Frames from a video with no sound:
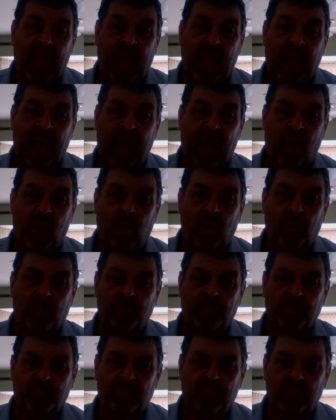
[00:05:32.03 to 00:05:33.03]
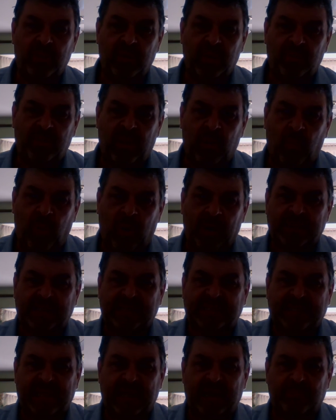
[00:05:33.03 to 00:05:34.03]
how they wanted
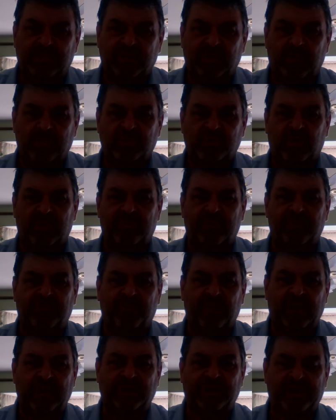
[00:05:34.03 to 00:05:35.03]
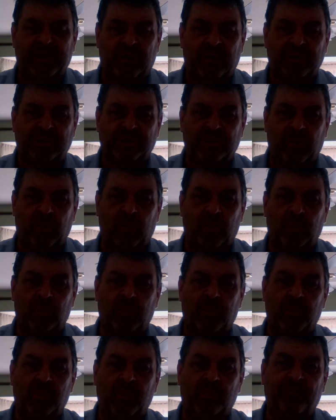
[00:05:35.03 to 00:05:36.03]
to set up some sort of inflationary,
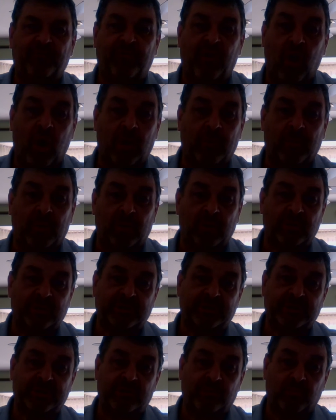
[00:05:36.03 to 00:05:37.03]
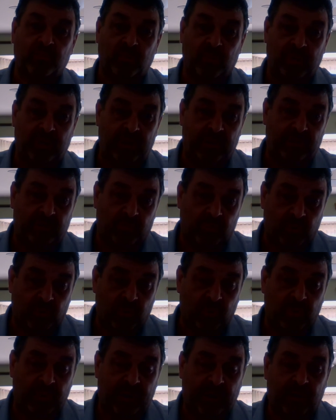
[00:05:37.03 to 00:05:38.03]
so farmers in the
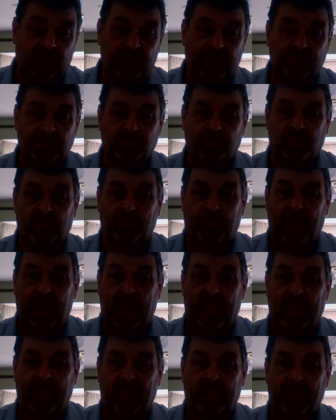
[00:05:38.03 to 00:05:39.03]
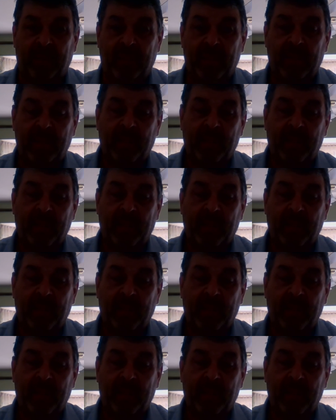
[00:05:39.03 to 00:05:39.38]
rural areas were paying